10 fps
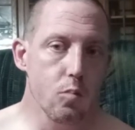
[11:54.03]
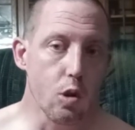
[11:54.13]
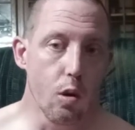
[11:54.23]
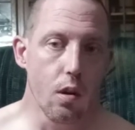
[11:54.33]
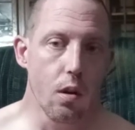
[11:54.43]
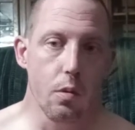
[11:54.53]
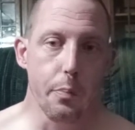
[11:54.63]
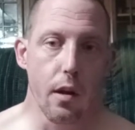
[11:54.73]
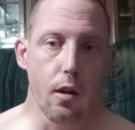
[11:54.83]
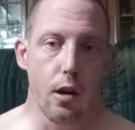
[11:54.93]
going on
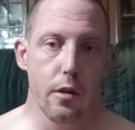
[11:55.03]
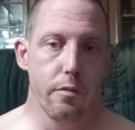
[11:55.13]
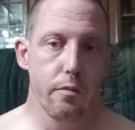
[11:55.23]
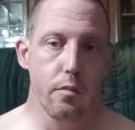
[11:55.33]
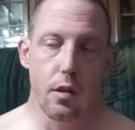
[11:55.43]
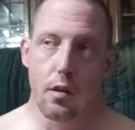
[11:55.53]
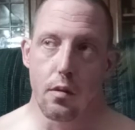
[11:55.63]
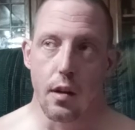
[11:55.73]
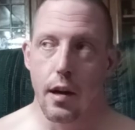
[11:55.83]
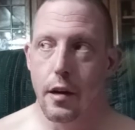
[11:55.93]
with my life? You
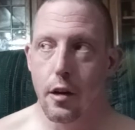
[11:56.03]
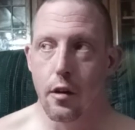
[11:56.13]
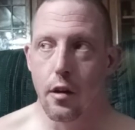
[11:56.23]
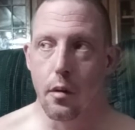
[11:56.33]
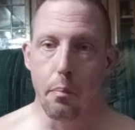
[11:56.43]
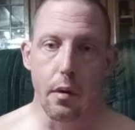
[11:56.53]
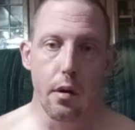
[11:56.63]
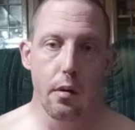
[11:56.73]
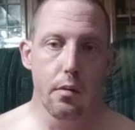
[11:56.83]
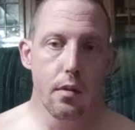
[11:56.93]
know, not hearing that
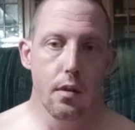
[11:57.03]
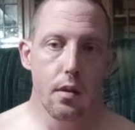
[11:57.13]
bell?